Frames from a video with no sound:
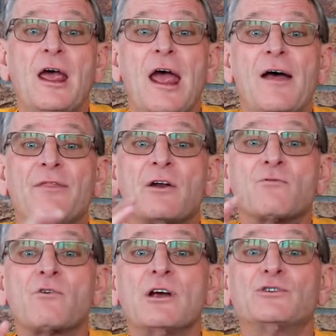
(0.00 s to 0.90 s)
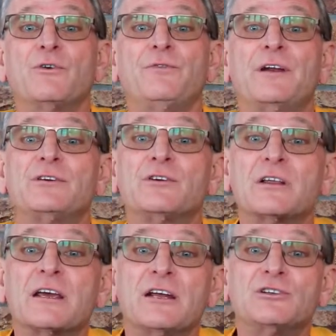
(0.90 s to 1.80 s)
and then rush off into
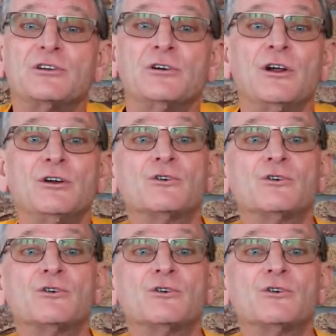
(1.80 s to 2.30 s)
the kitchen